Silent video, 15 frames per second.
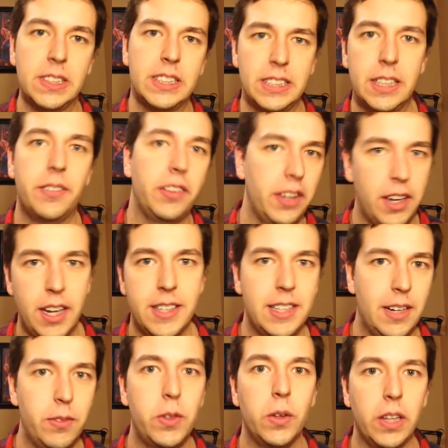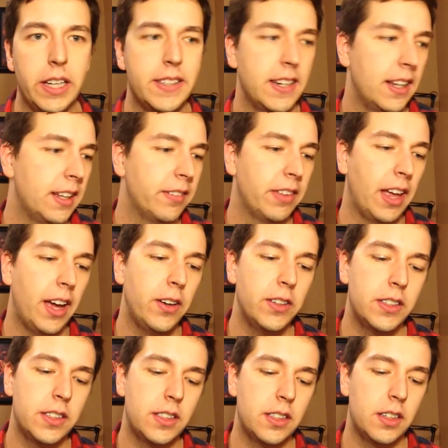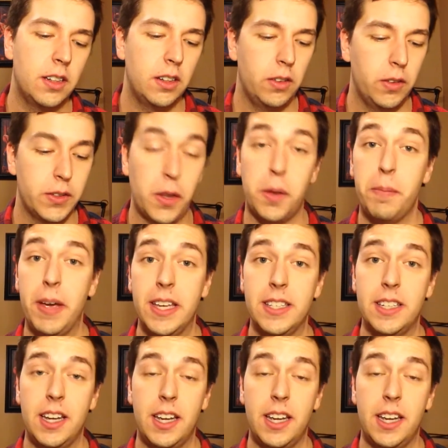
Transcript: except for the days that i'm too lazy to leave the house those are the best